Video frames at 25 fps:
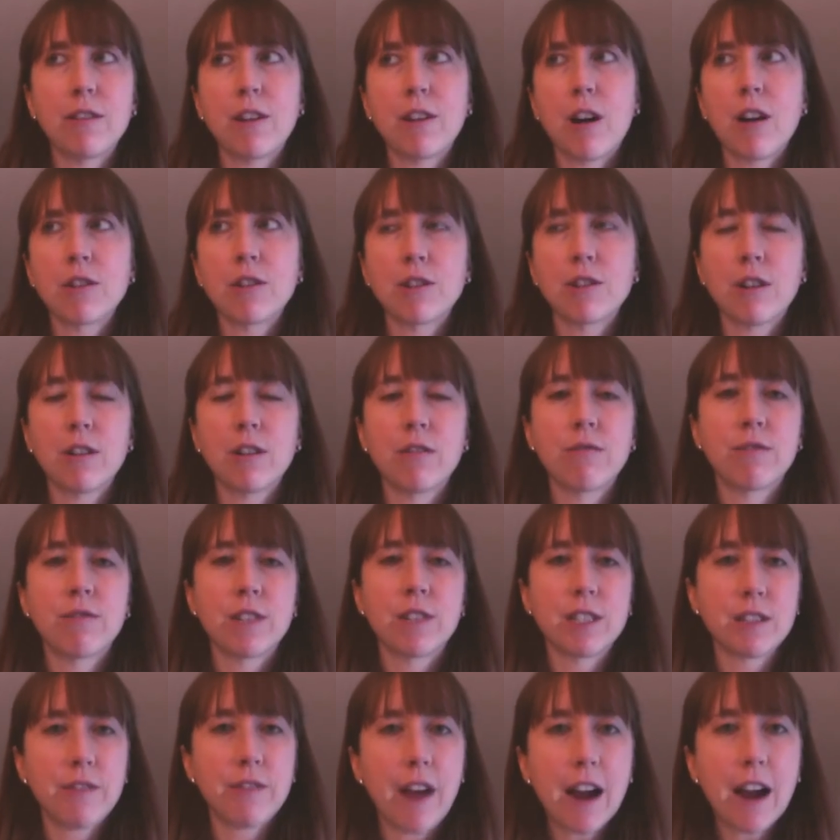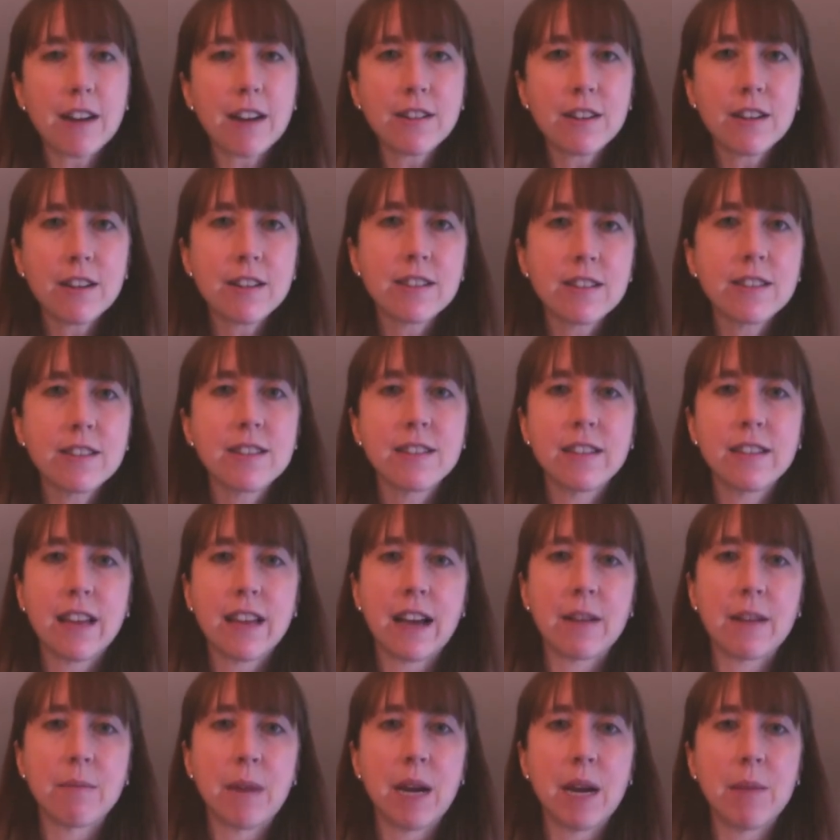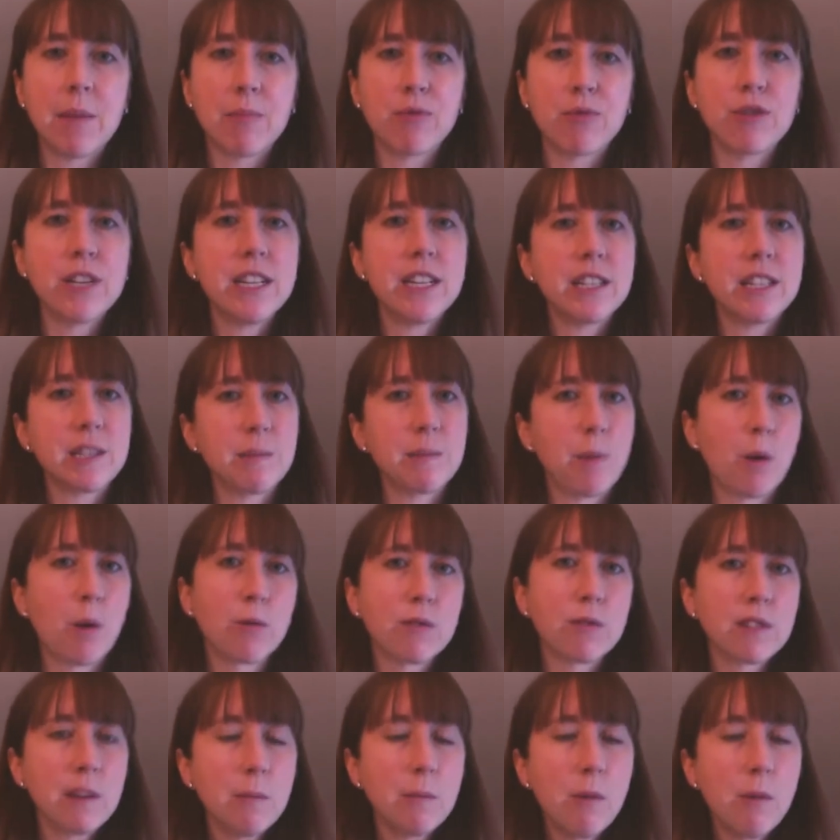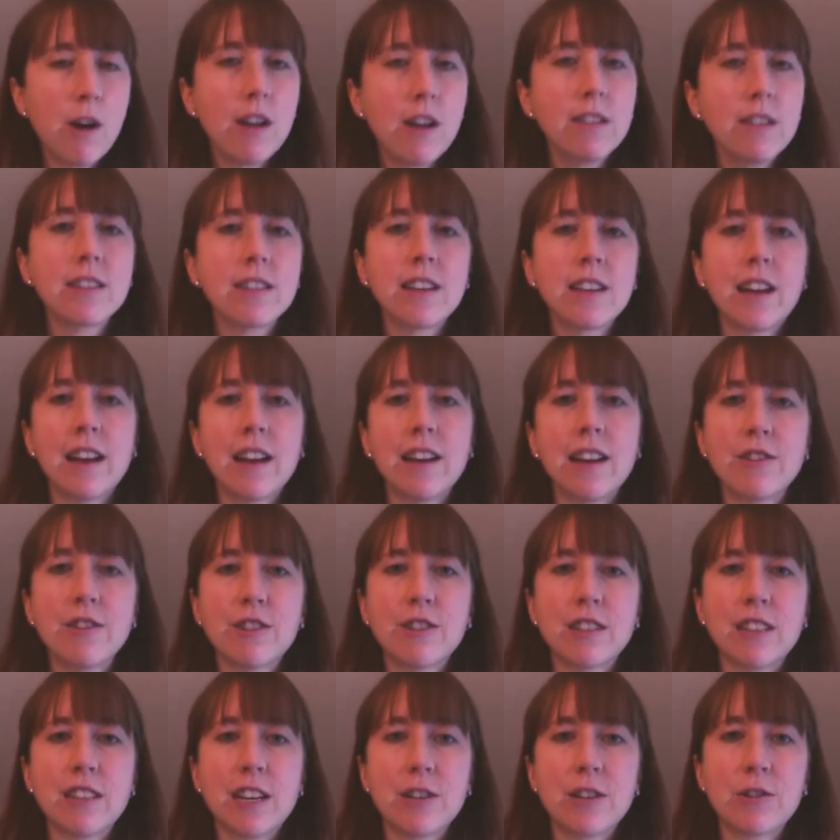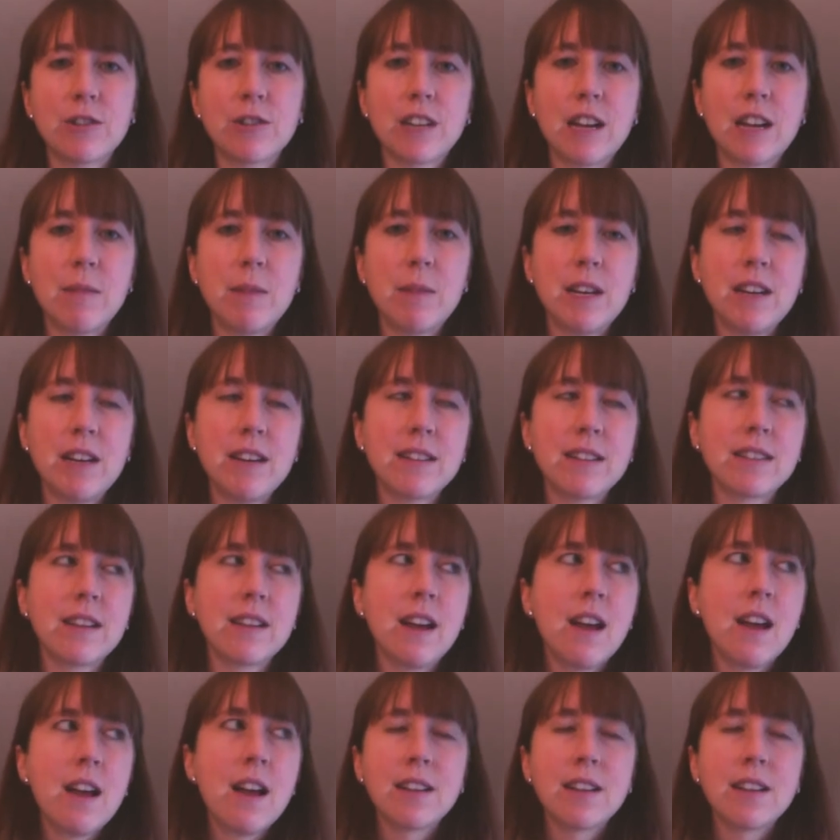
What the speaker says: There are certain risk factors that might predispose someone to getting gestational diabetes.